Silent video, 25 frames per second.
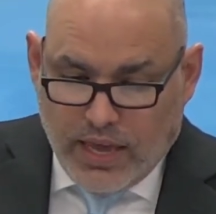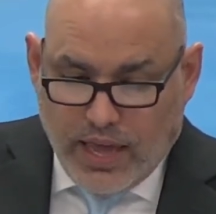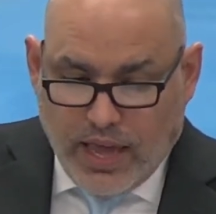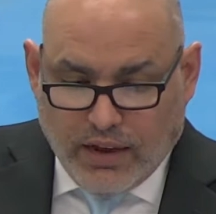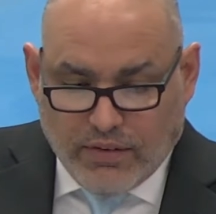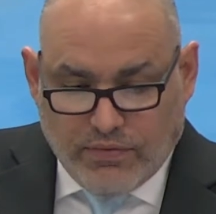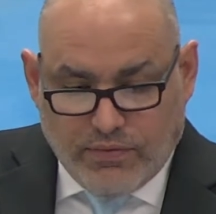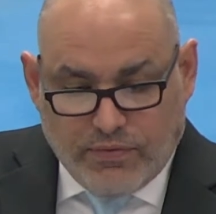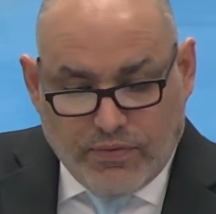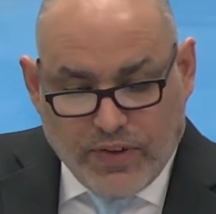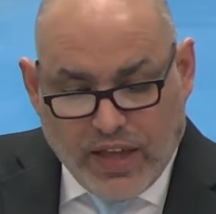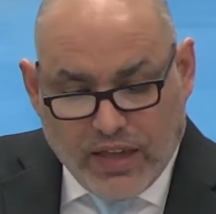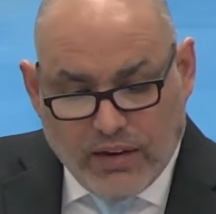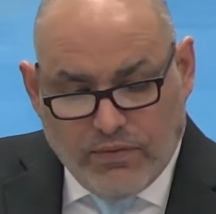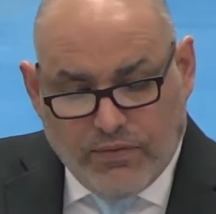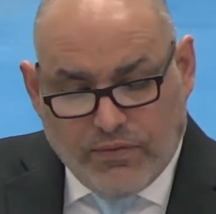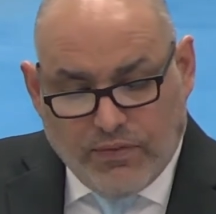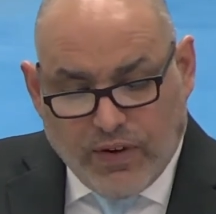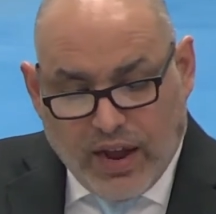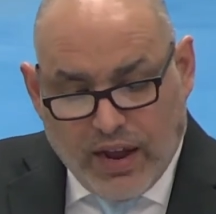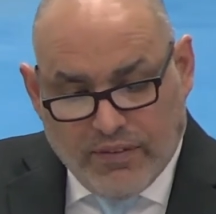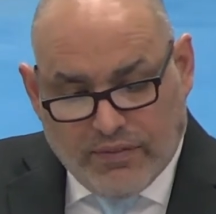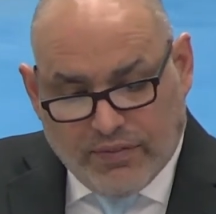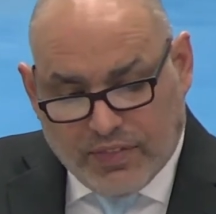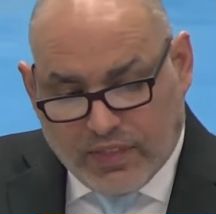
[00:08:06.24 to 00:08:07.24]
he had
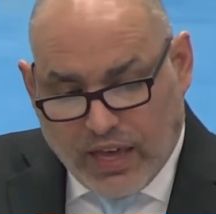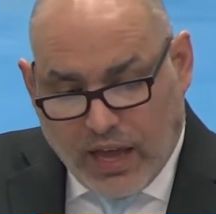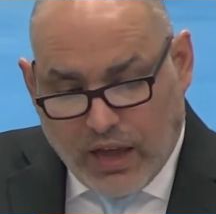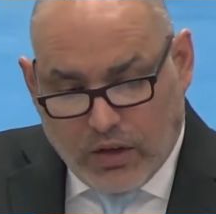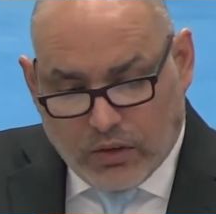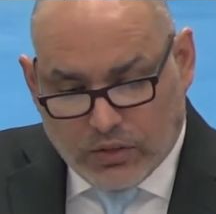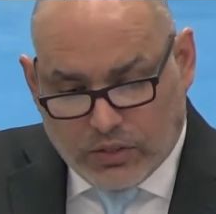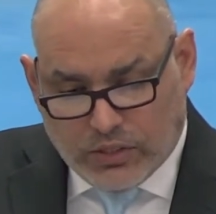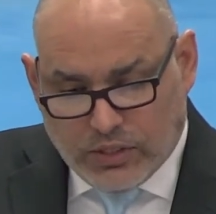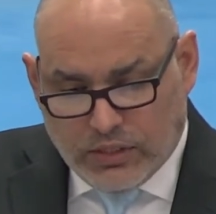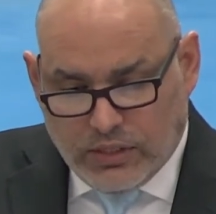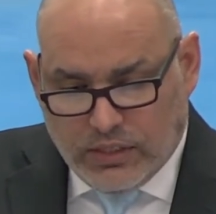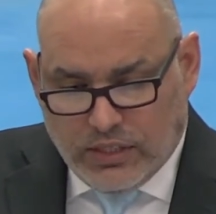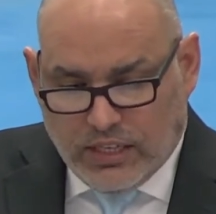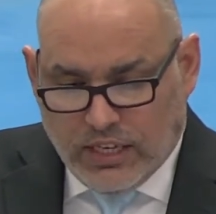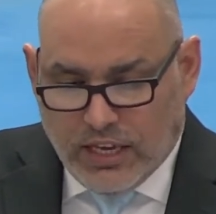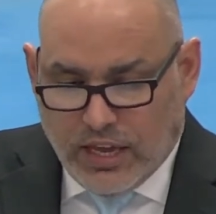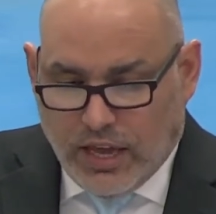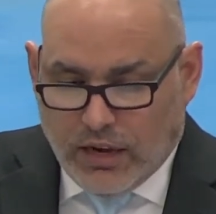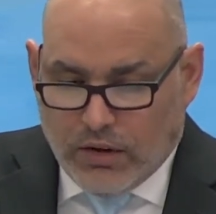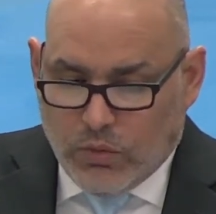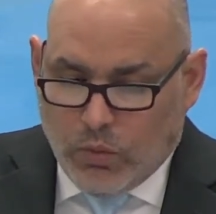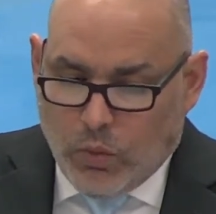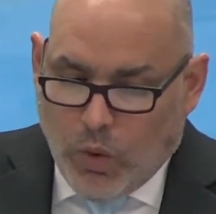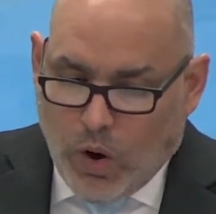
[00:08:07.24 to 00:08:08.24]
fed five thousand.
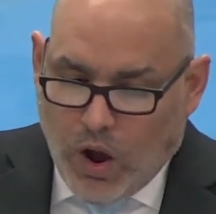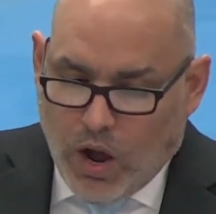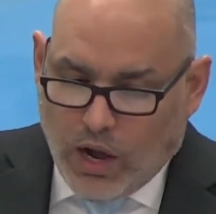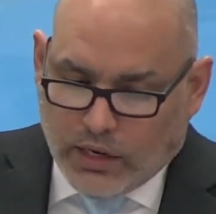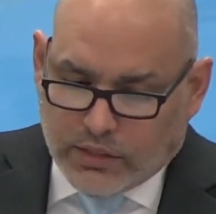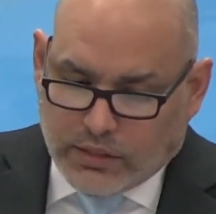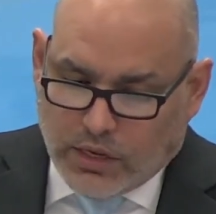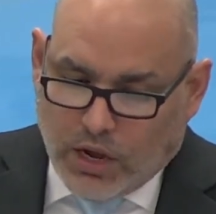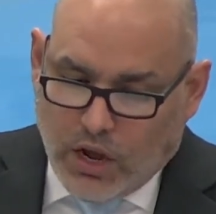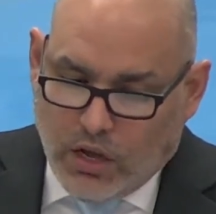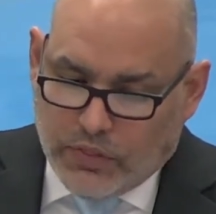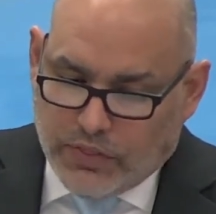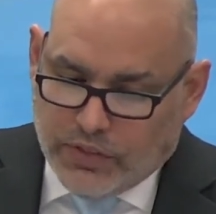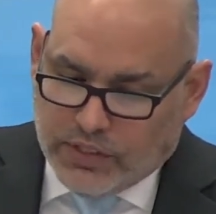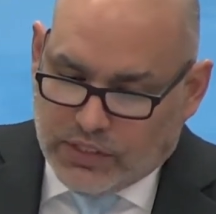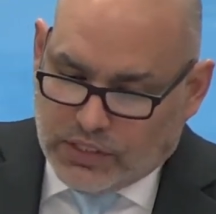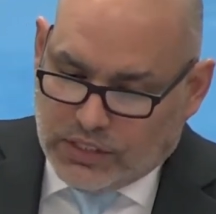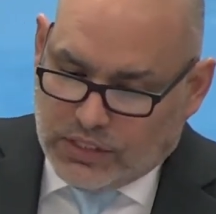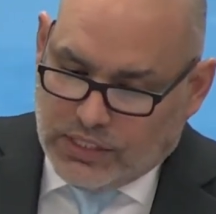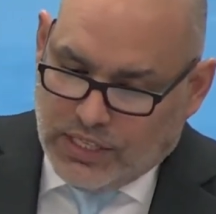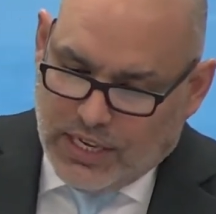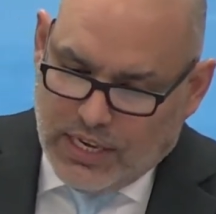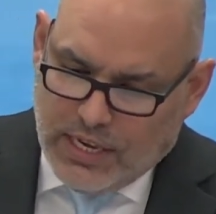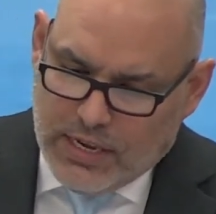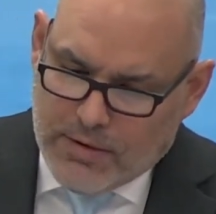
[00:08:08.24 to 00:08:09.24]
He had walked on
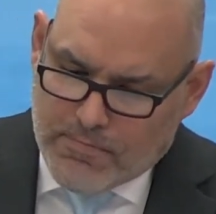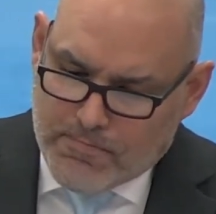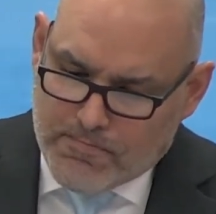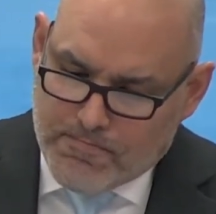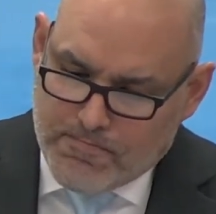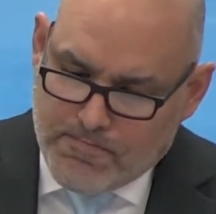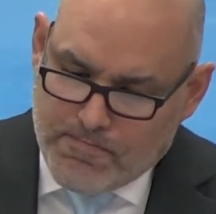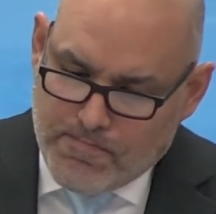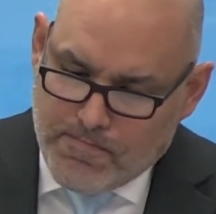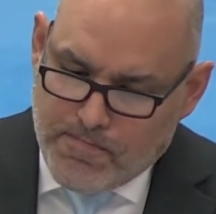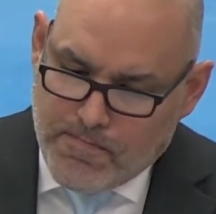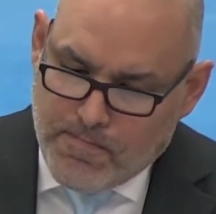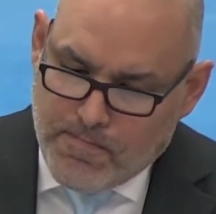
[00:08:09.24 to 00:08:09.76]
the sea.